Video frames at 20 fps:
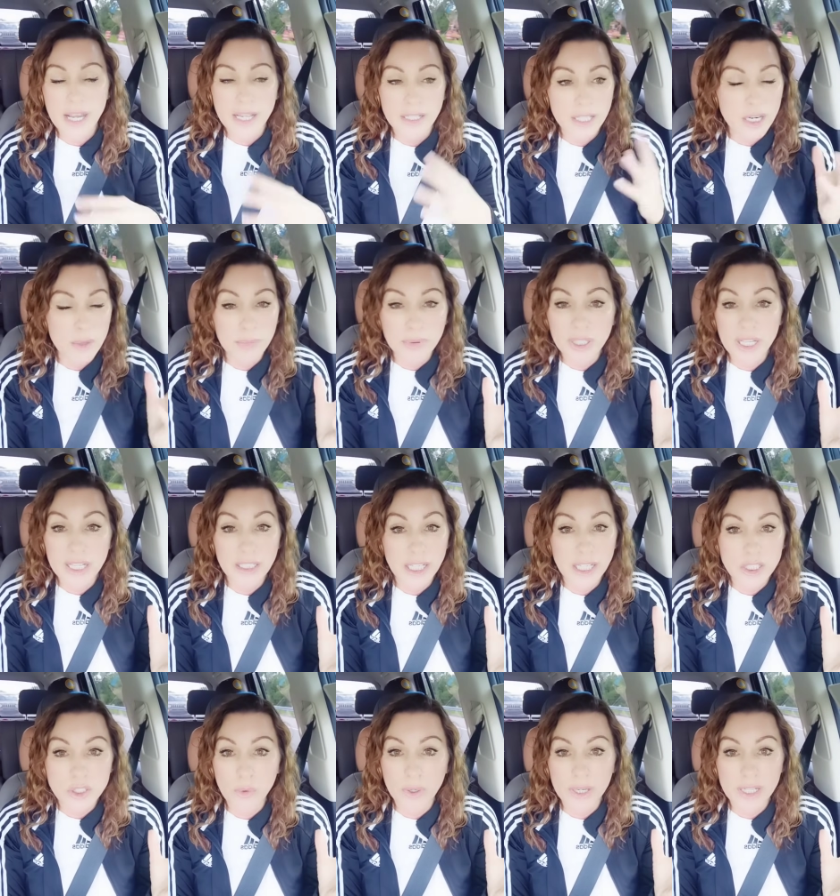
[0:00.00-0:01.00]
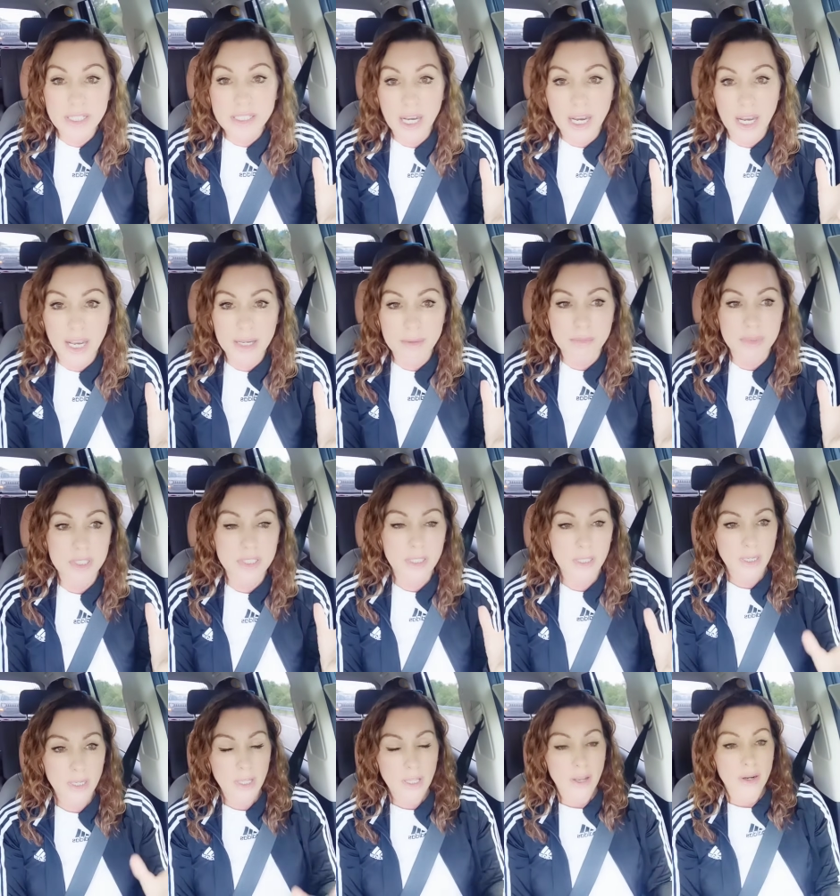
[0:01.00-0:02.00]
I let it play like 20
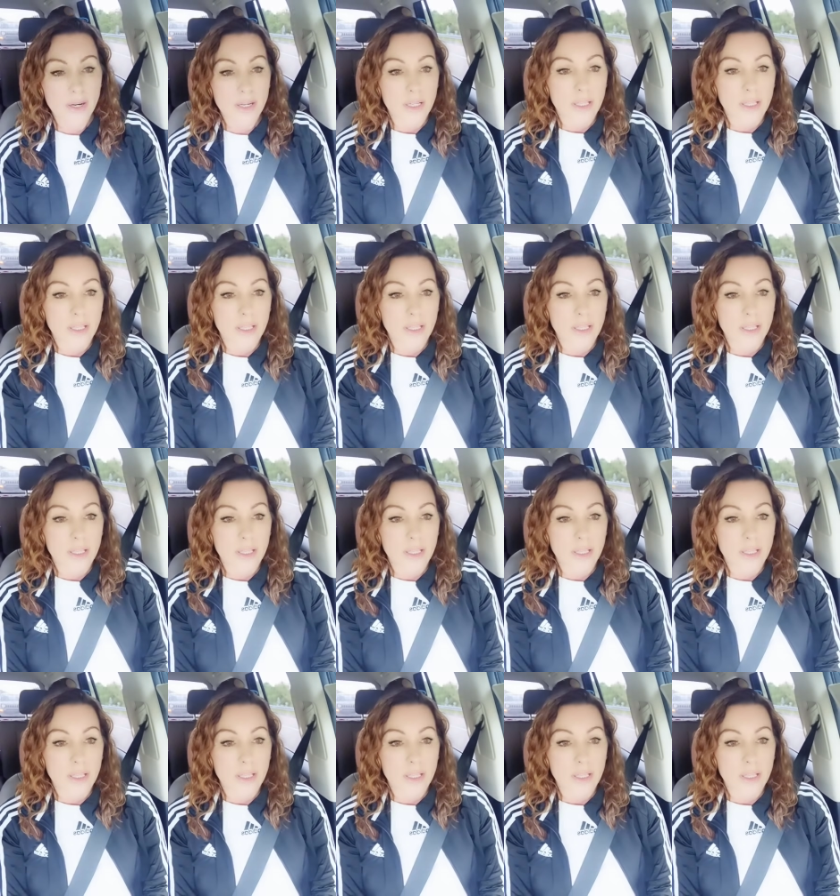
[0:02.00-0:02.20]
times.